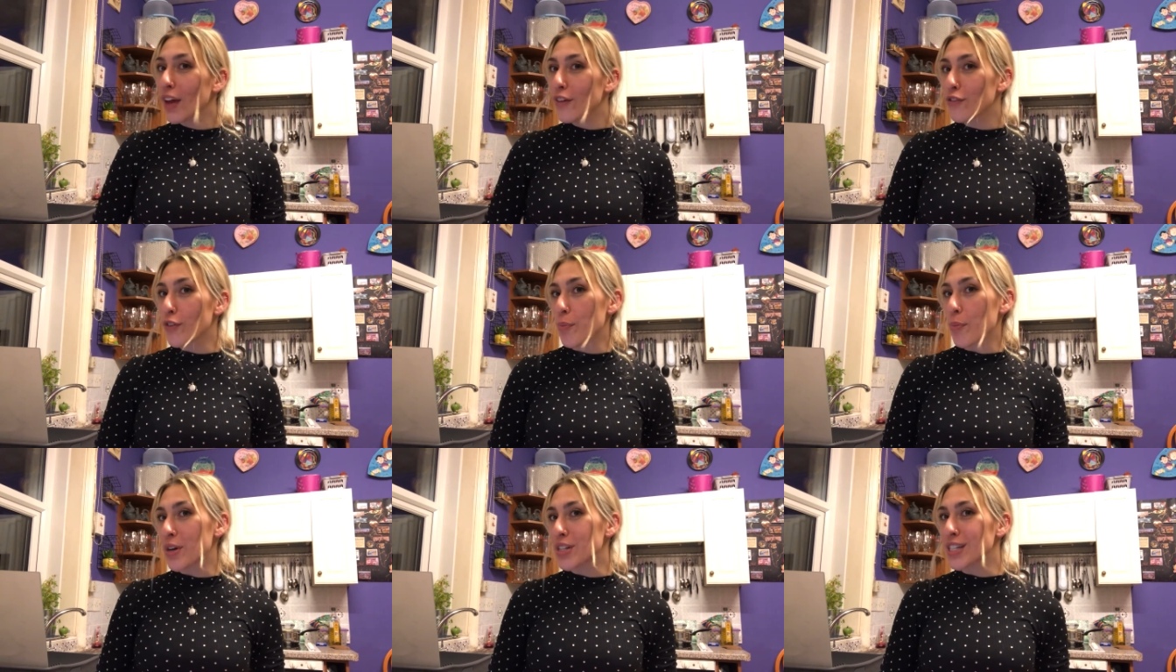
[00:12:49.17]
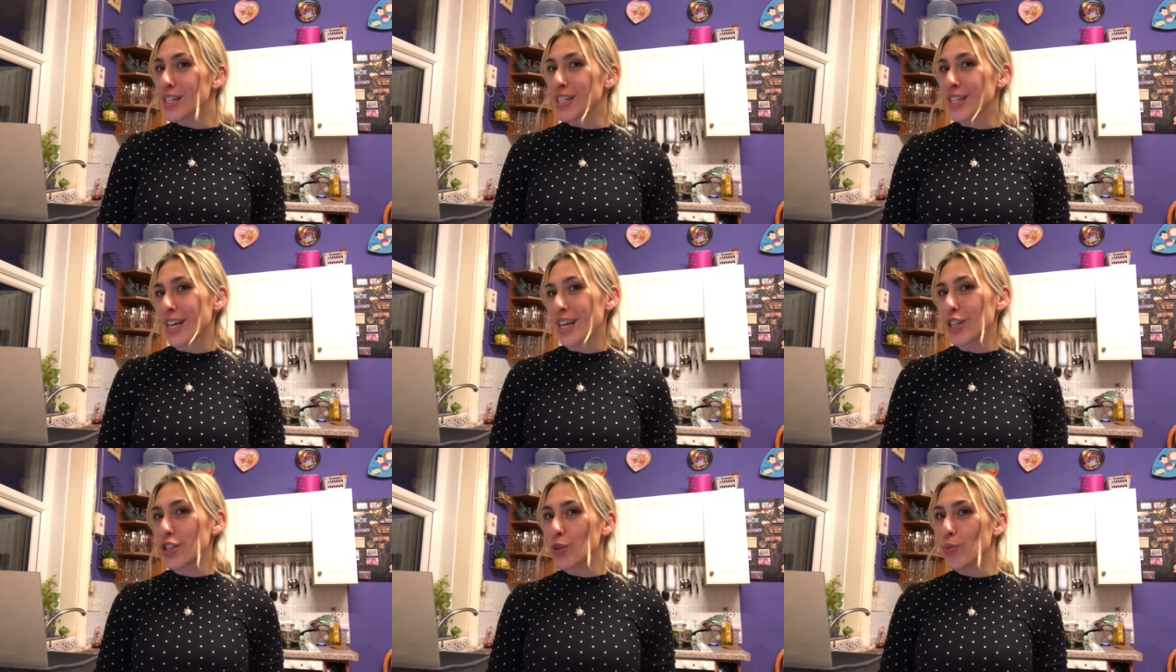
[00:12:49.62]
for
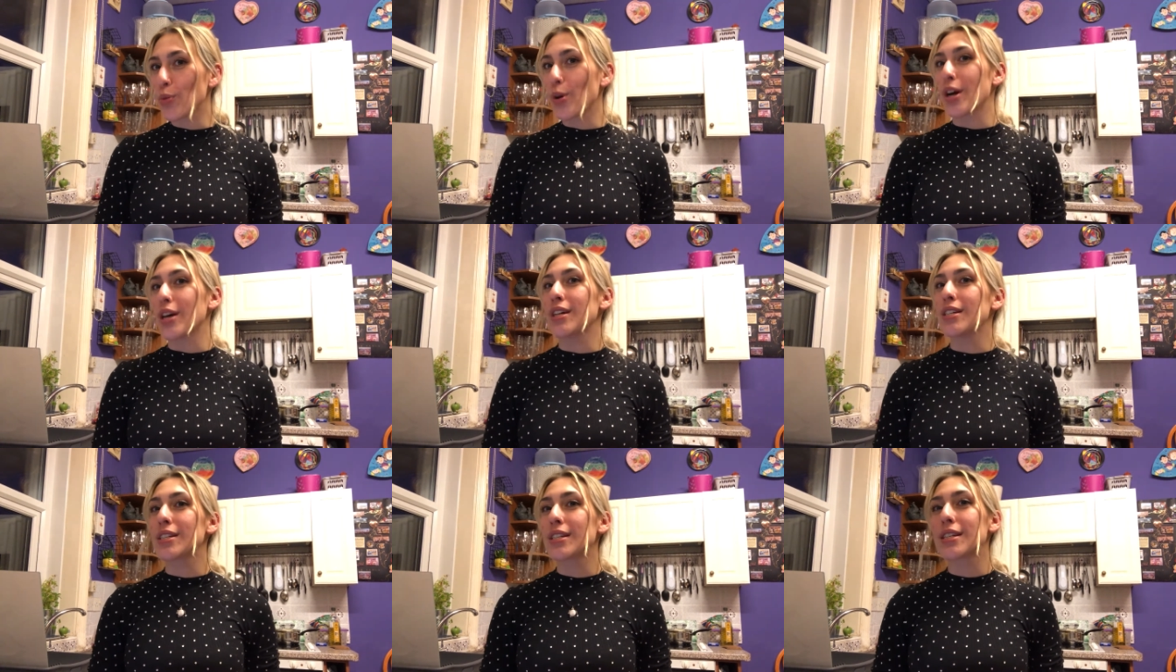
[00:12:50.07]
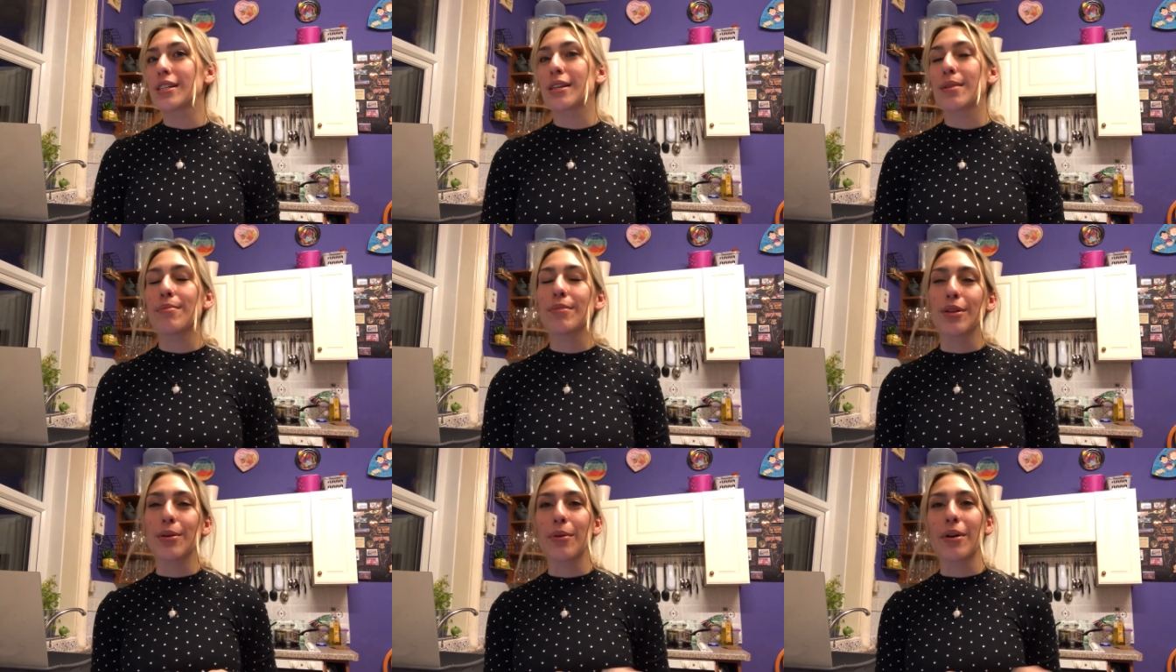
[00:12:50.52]
presentation wise, because
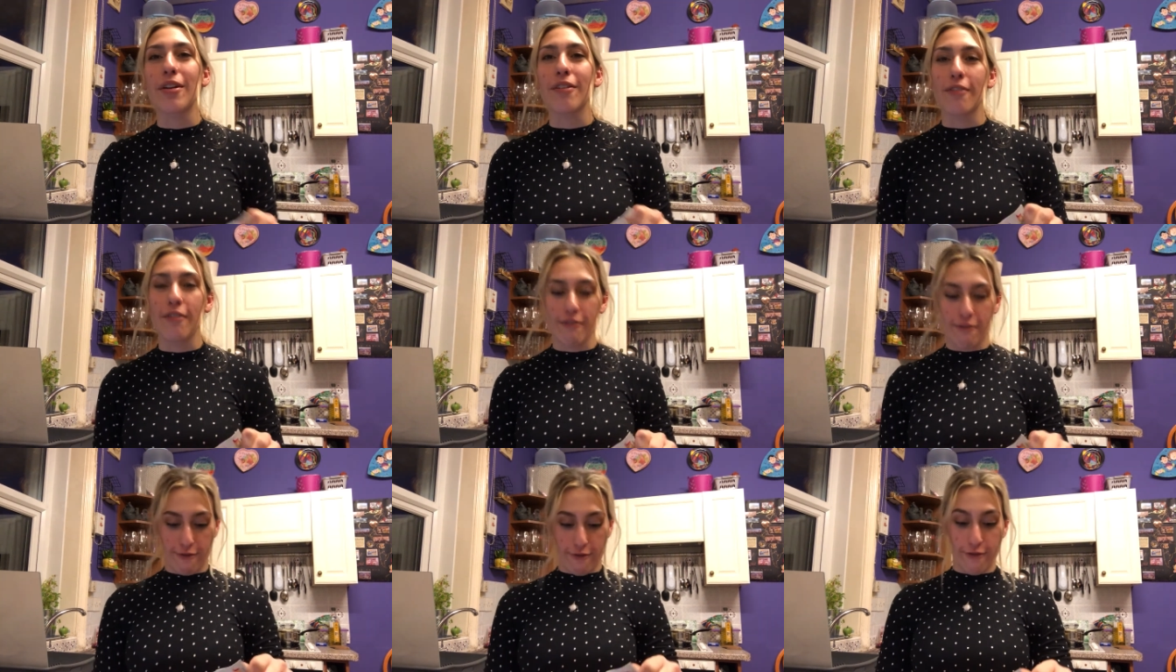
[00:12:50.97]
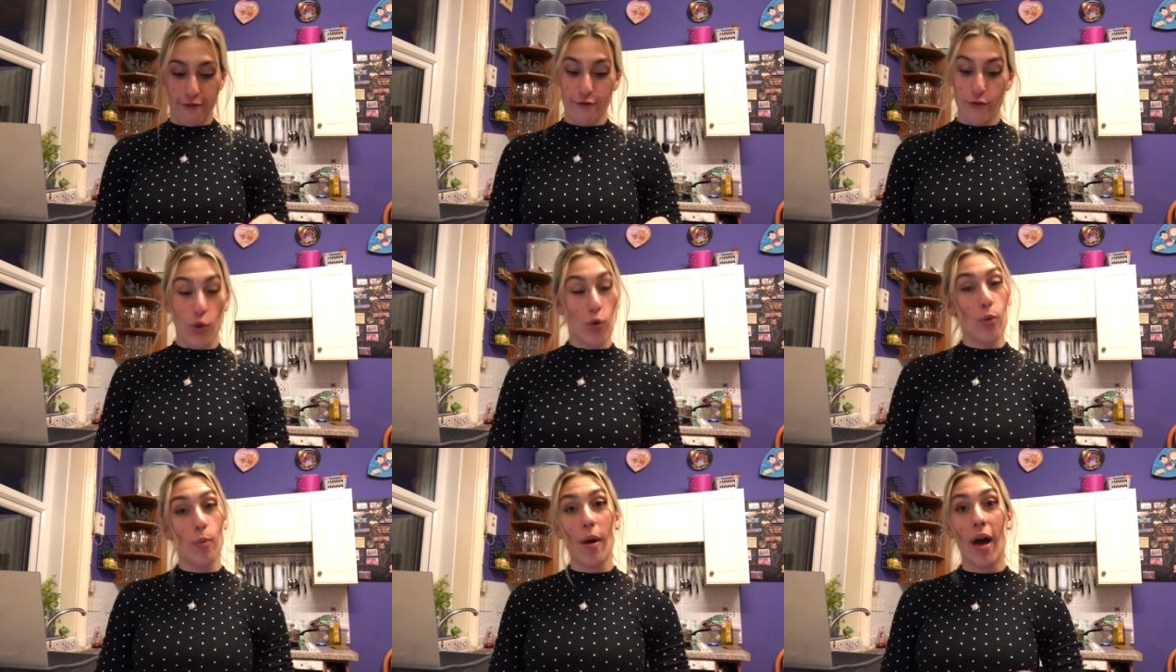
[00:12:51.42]
Emily went
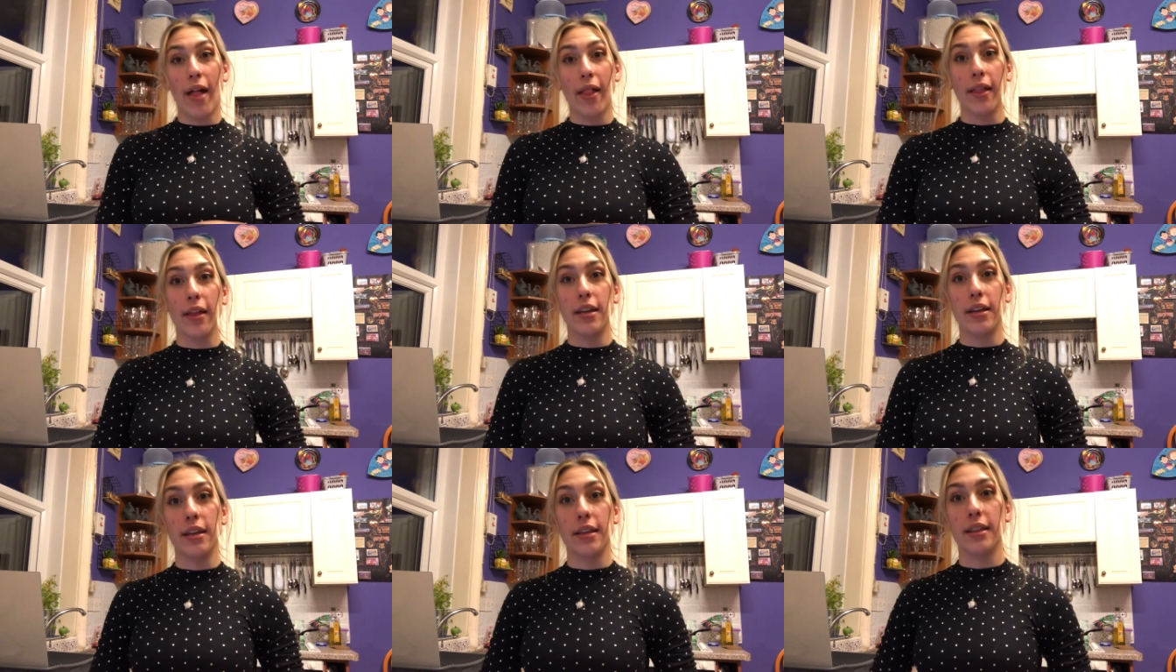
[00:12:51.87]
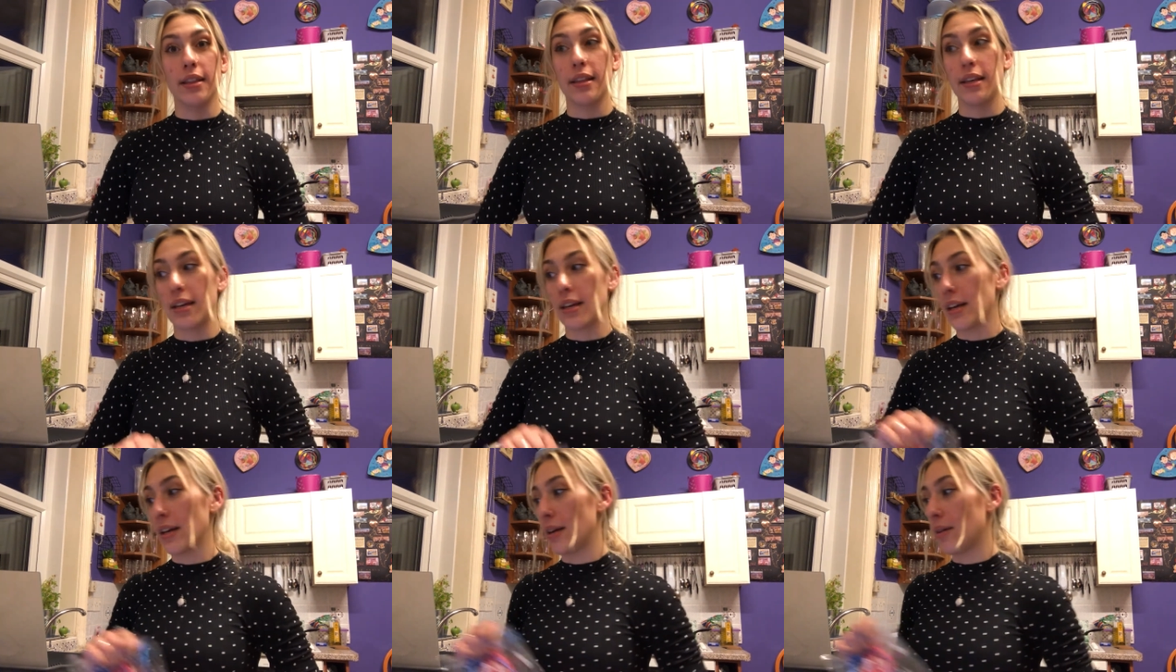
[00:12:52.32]
full pellet and did
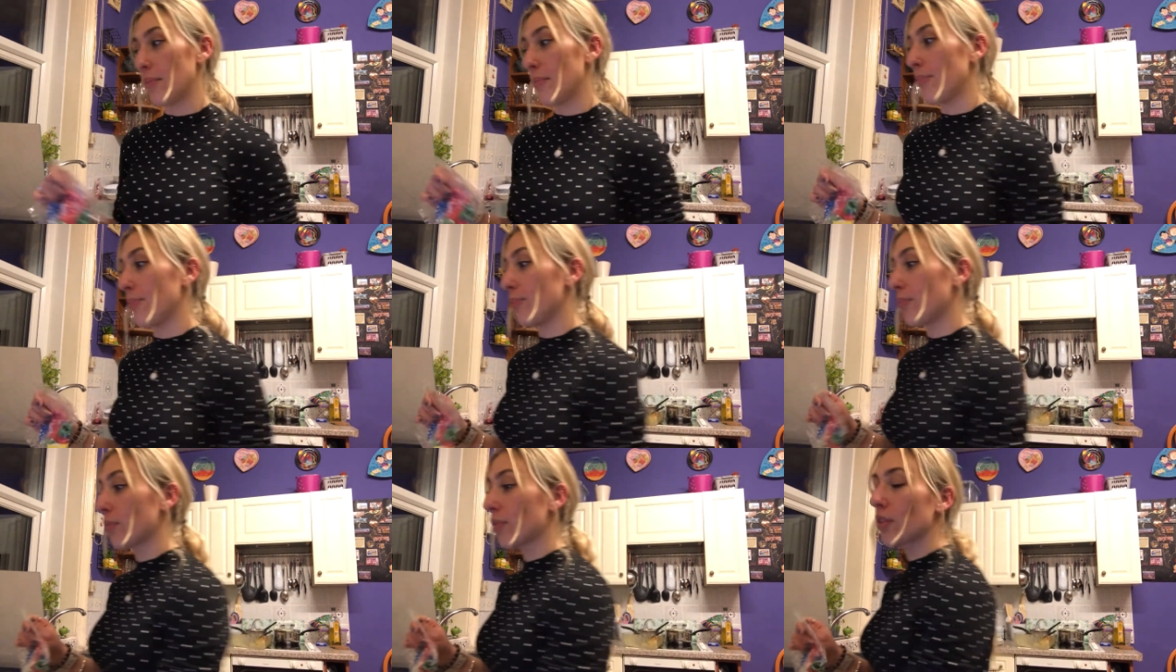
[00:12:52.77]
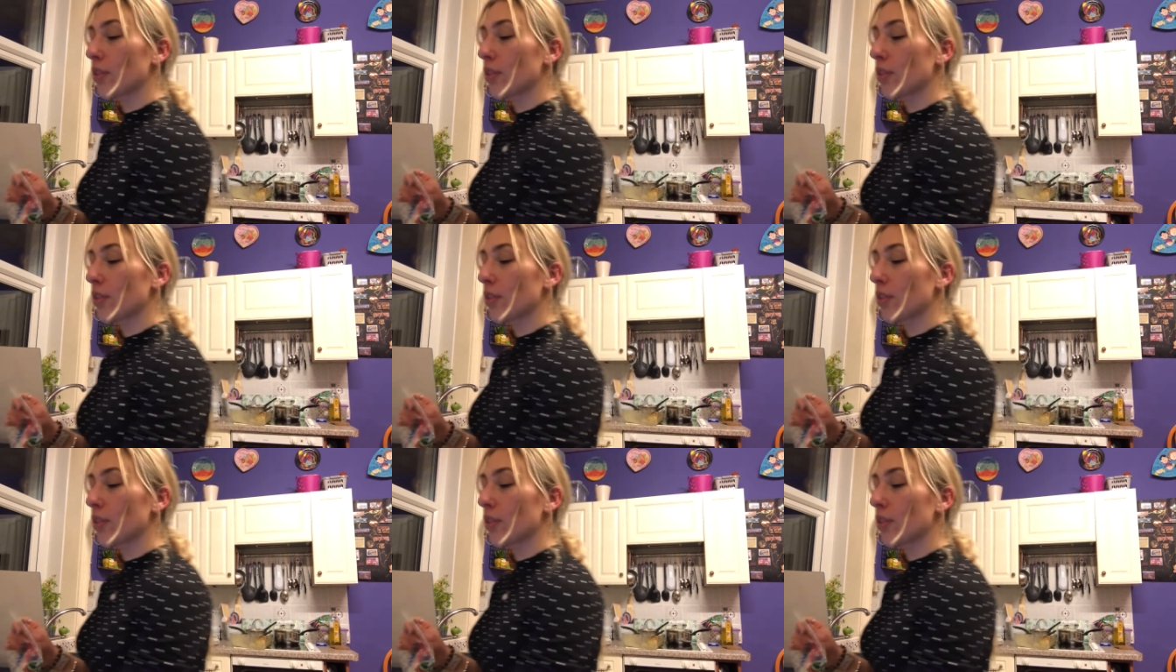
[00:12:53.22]
the